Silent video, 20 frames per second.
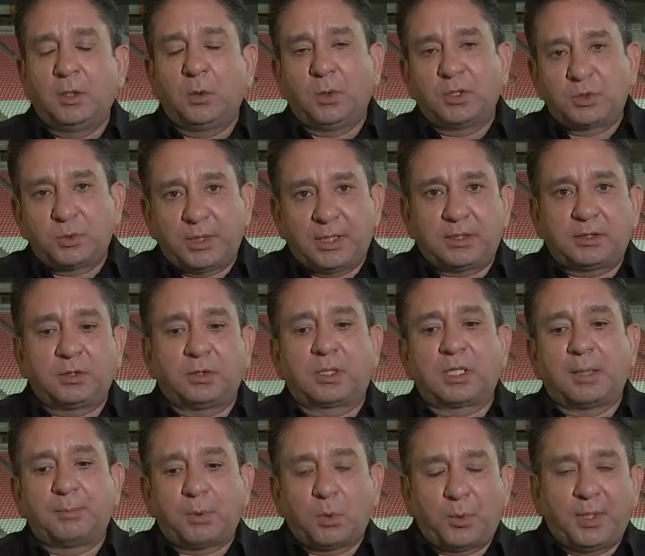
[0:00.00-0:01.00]
once we get to a
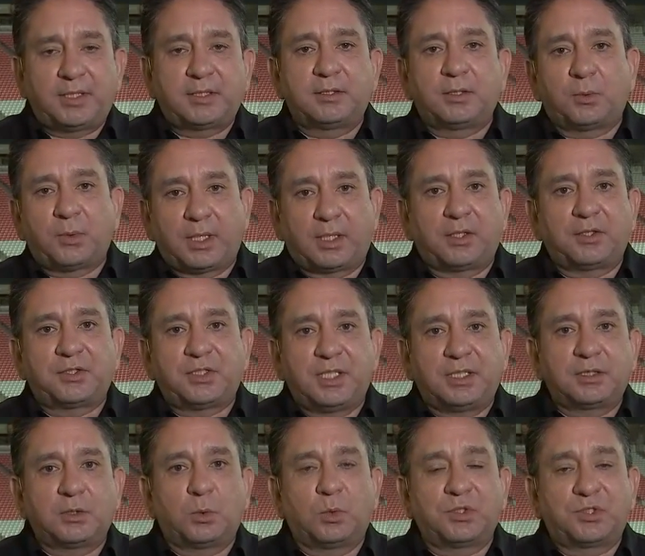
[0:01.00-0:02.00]
couple weeks in the regular
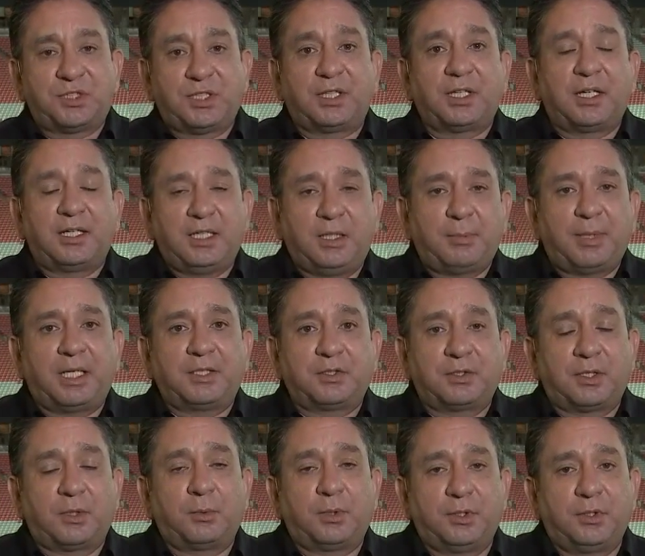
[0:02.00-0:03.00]
season we'll see the honey badger
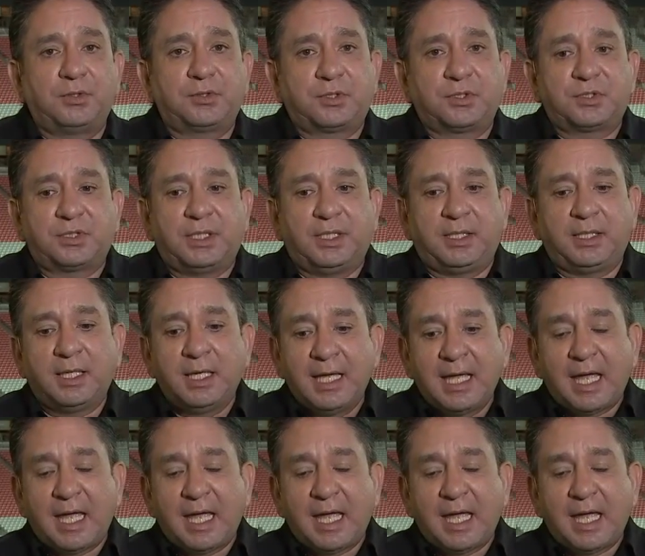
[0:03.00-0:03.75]
that we're used to seeing